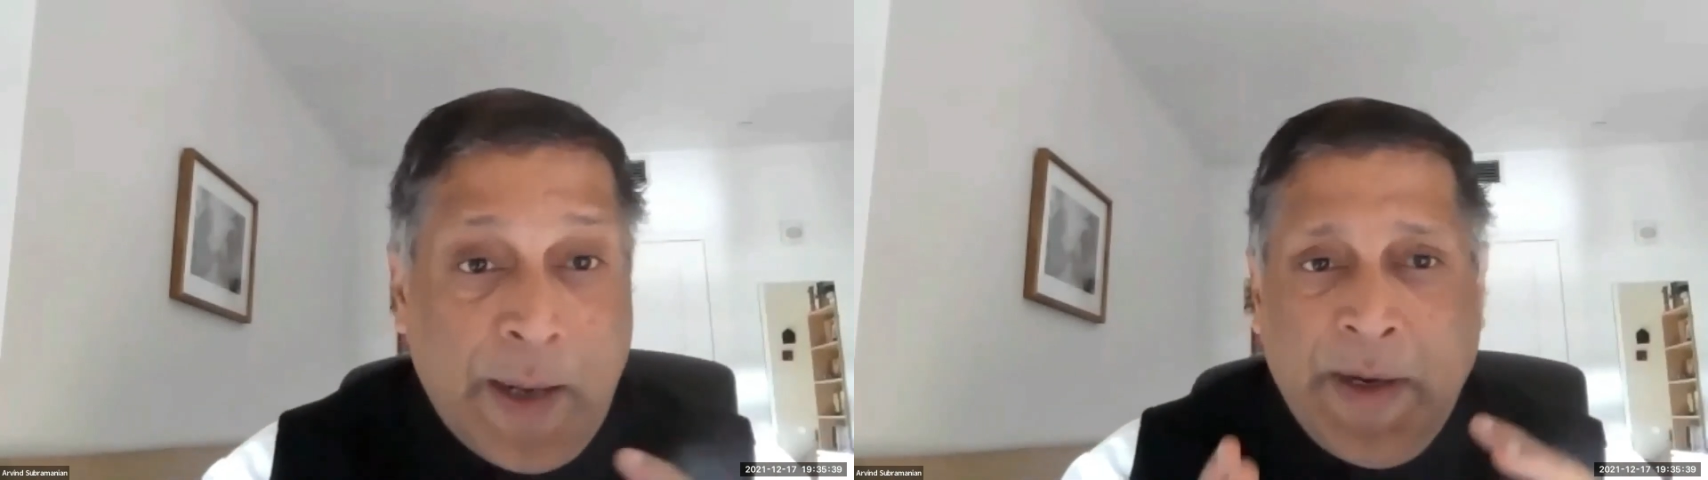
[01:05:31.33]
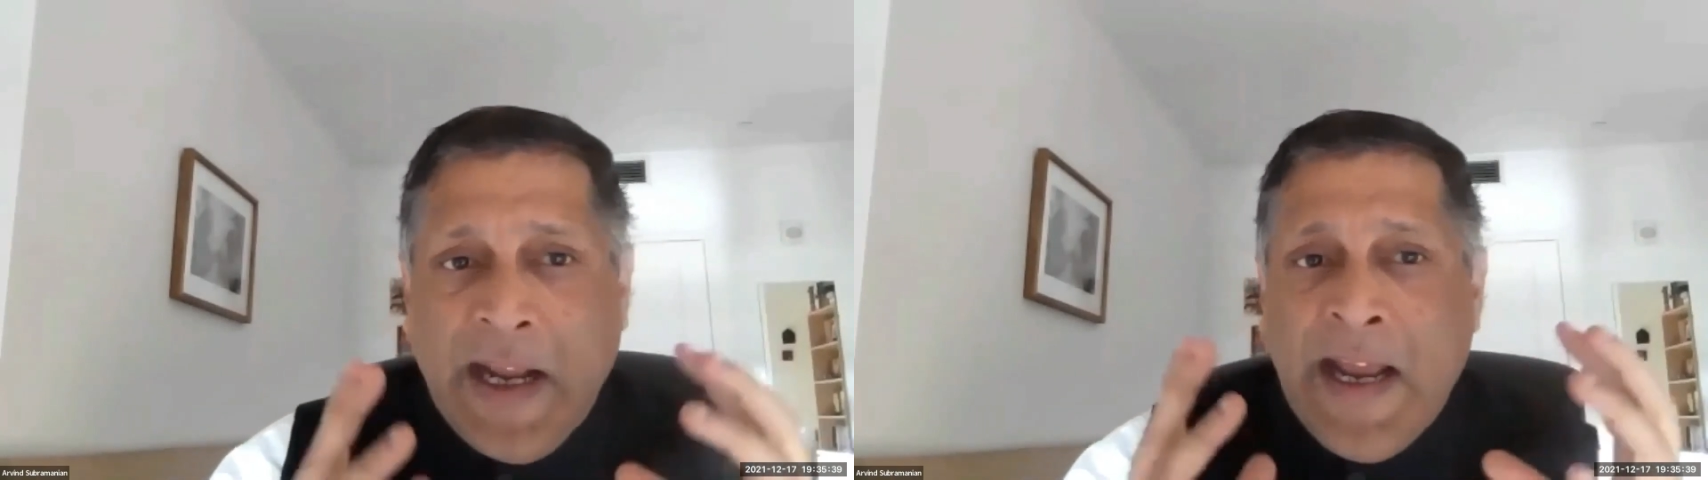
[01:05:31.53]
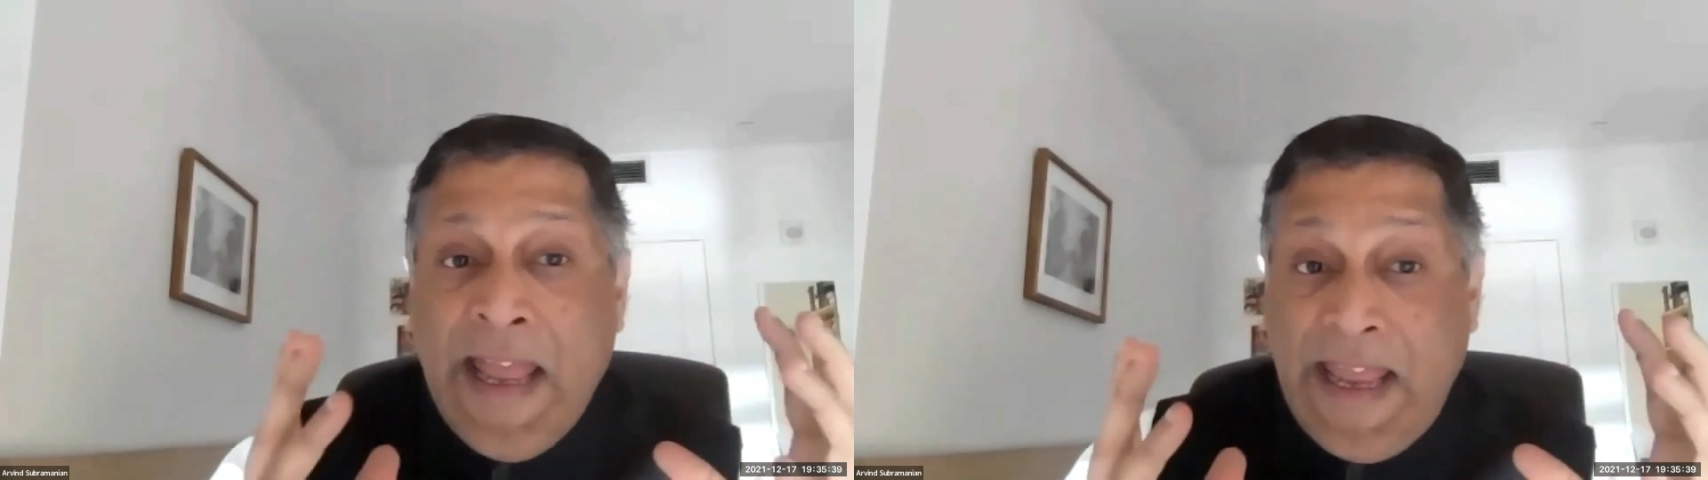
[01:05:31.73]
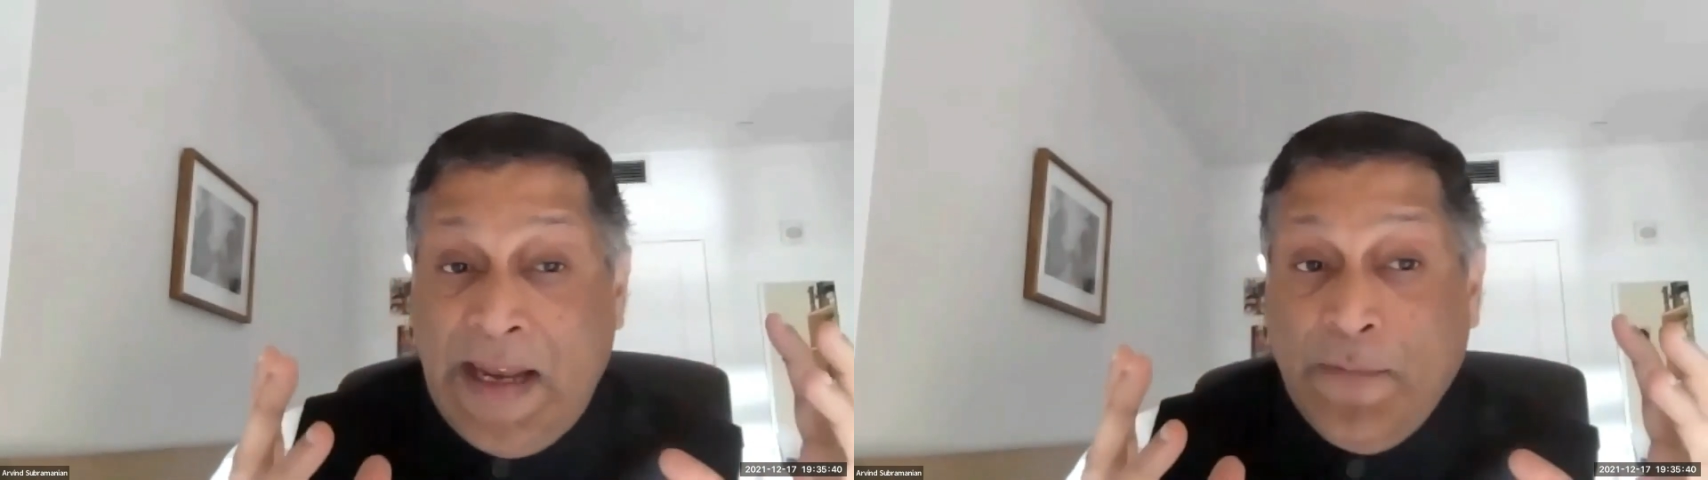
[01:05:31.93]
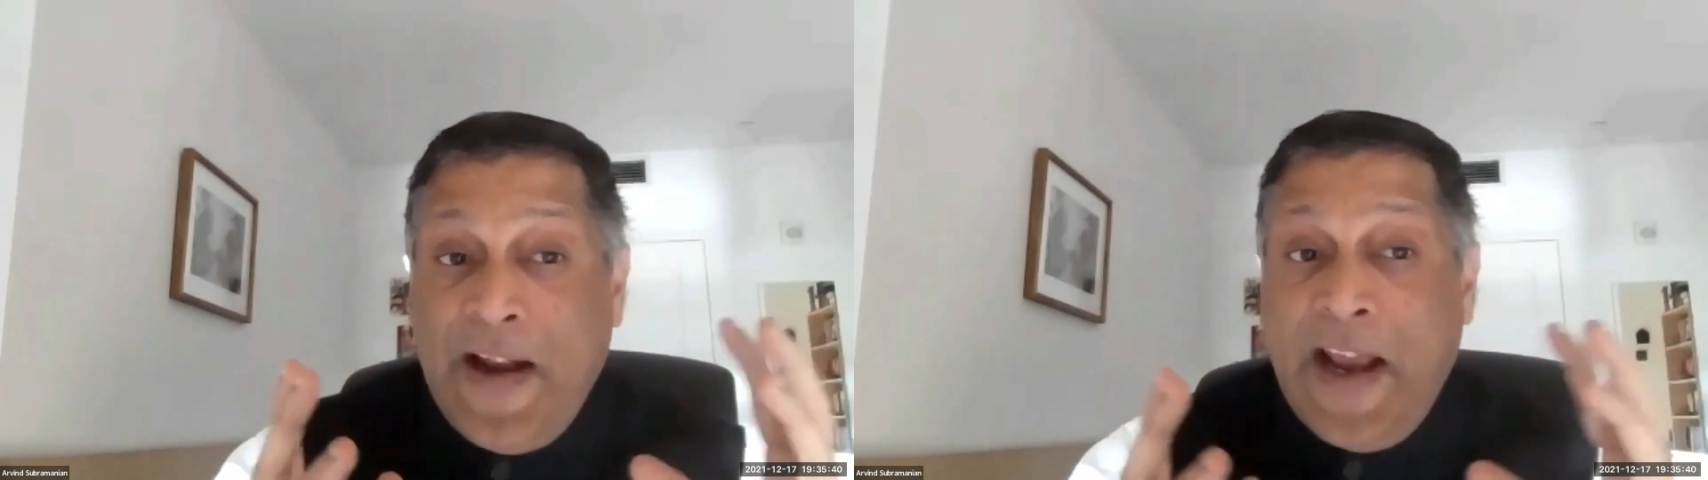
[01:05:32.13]
I mean,
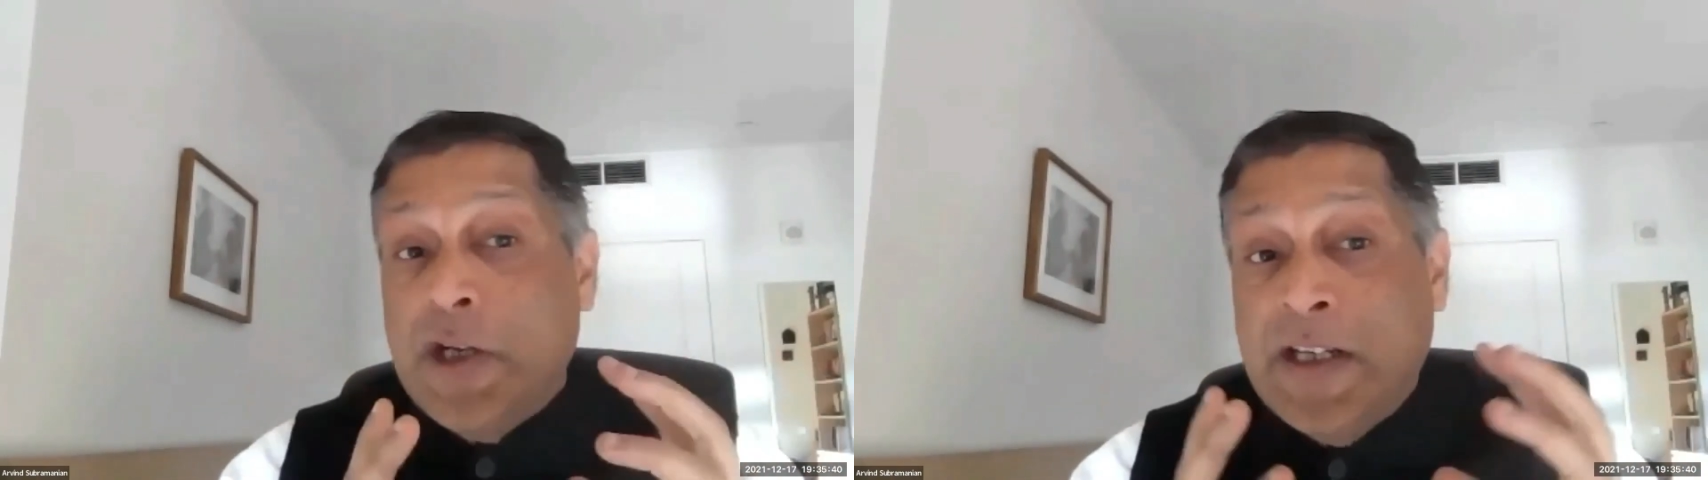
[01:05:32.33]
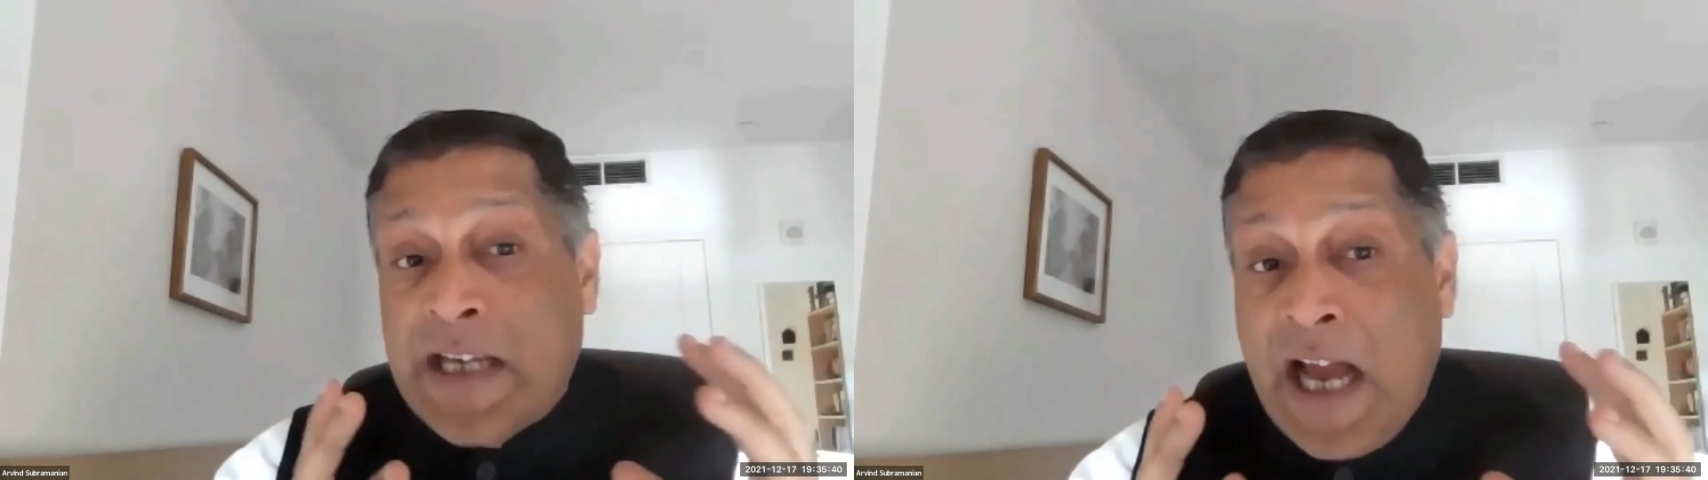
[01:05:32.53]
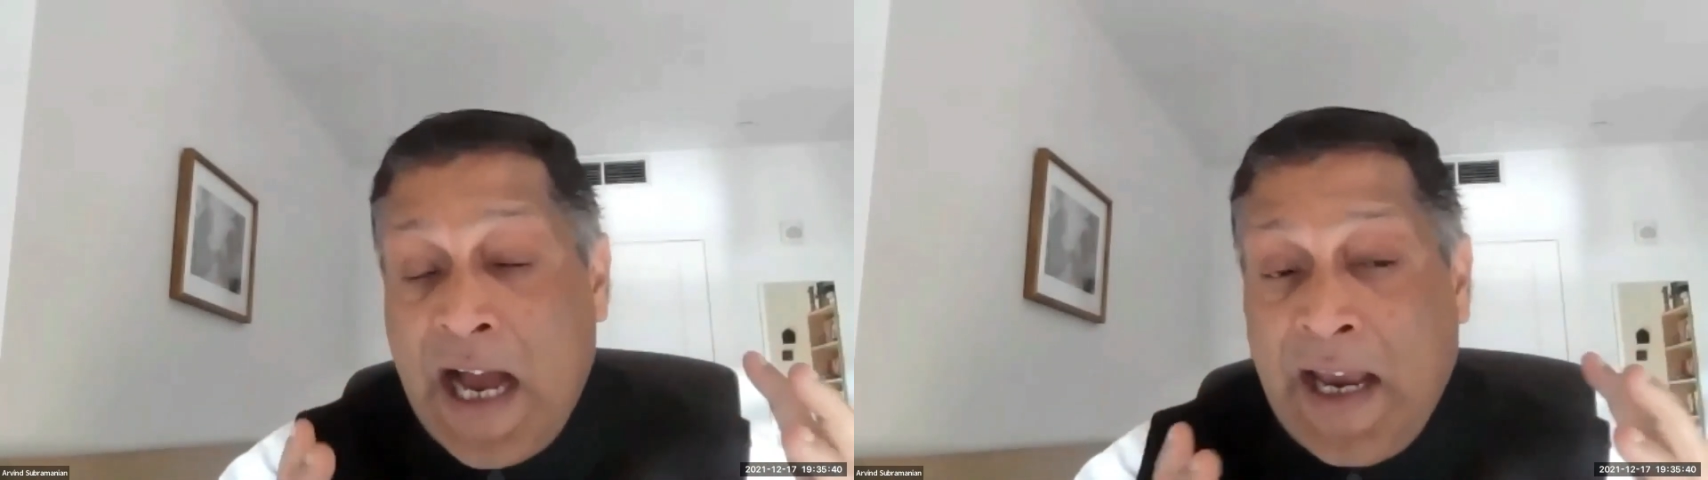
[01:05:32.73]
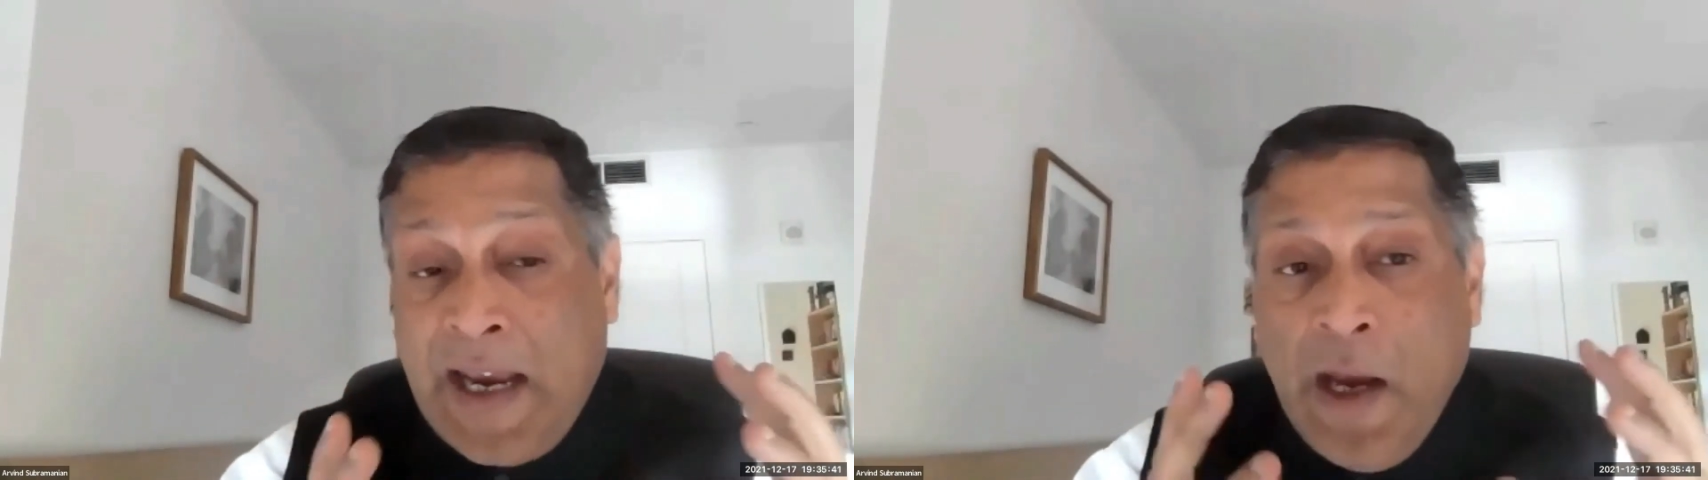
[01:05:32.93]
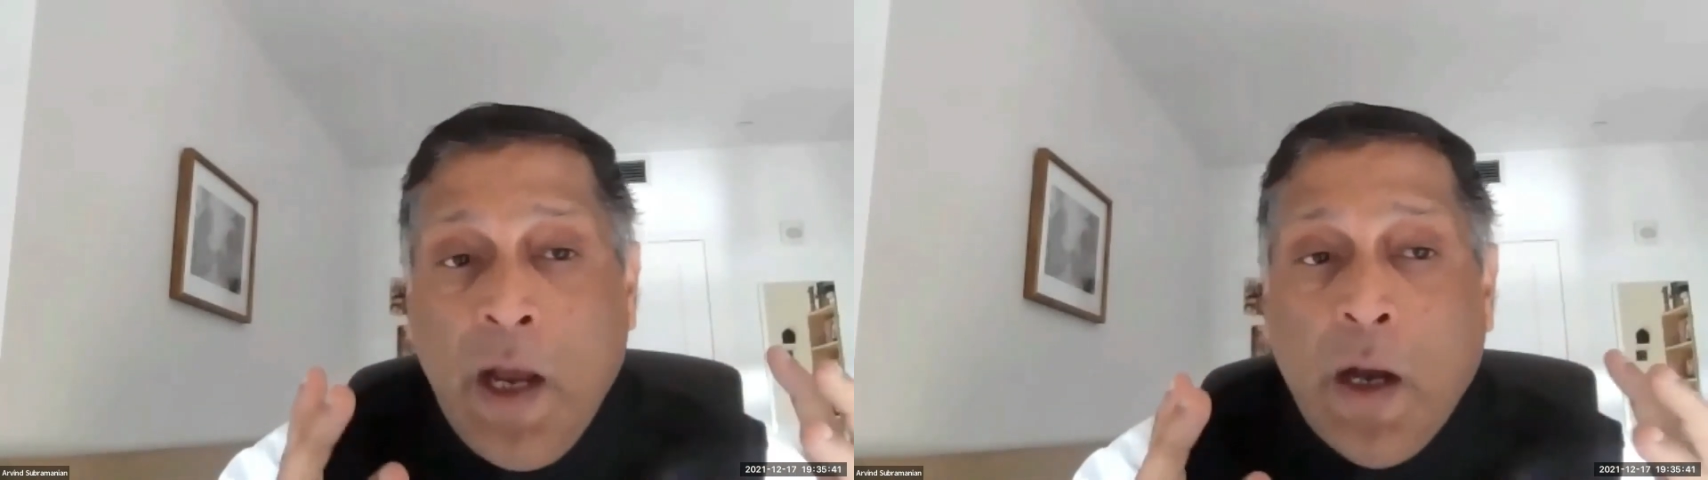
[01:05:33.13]
inflation is high